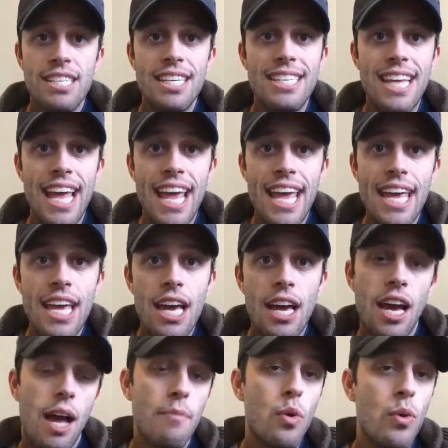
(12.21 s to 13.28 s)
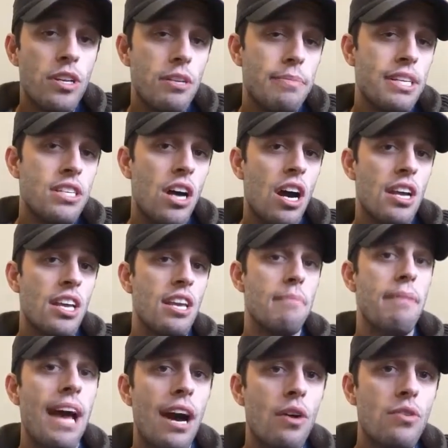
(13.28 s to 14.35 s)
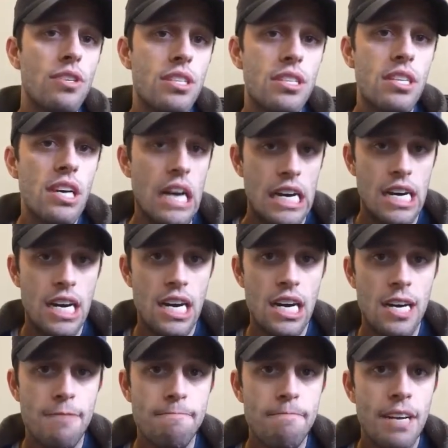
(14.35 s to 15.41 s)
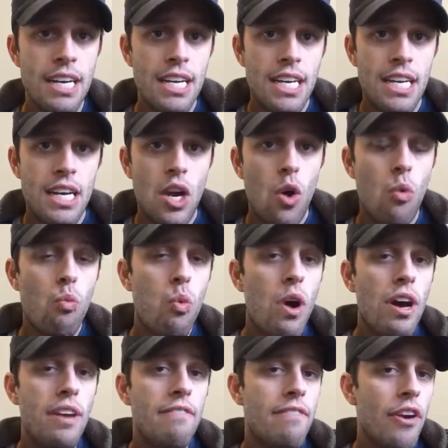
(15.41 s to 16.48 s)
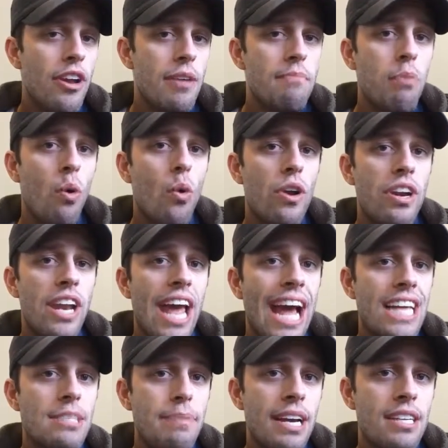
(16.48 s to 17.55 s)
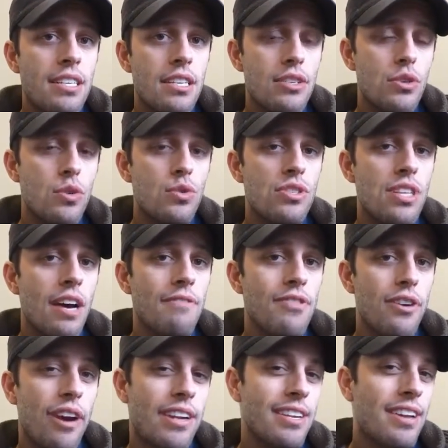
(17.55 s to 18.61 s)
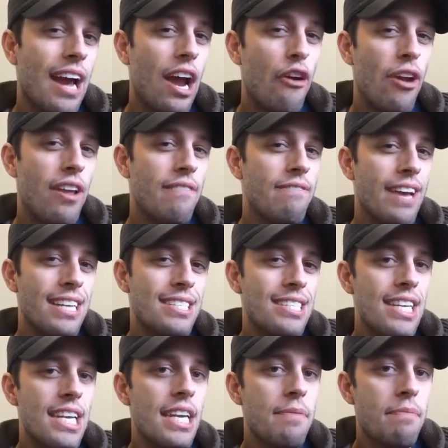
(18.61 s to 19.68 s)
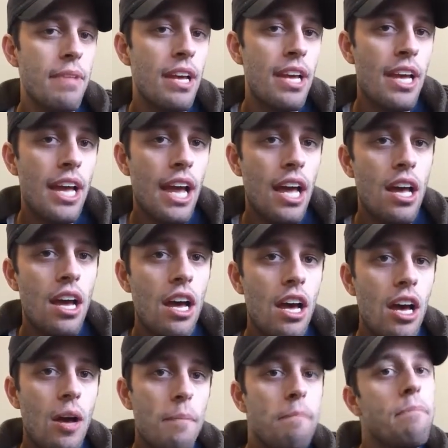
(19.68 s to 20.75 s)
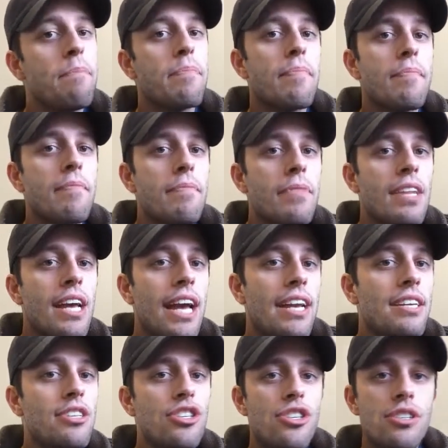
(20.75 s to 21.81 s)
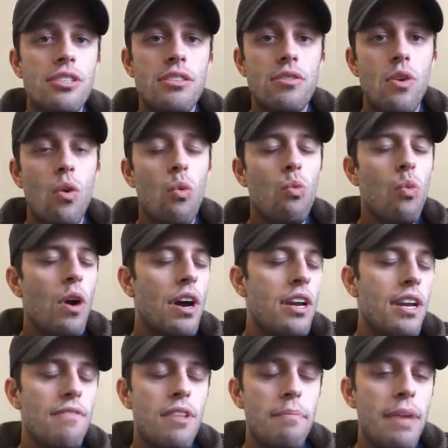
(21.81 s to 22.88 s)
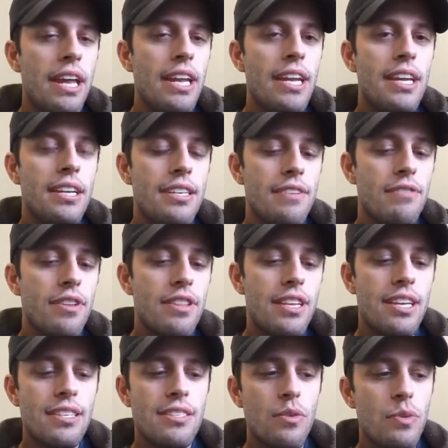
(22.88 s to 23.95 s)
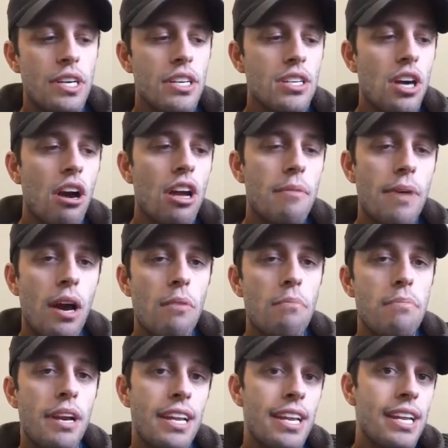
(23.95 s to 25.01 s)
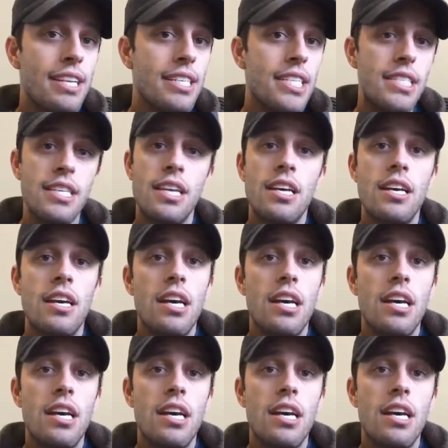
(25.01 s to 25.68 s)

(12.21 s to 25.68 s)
Today I'm going to be talking about one very important aspect to self-directed IRA investing. And it's just one of the many different things that we could talk about, but it is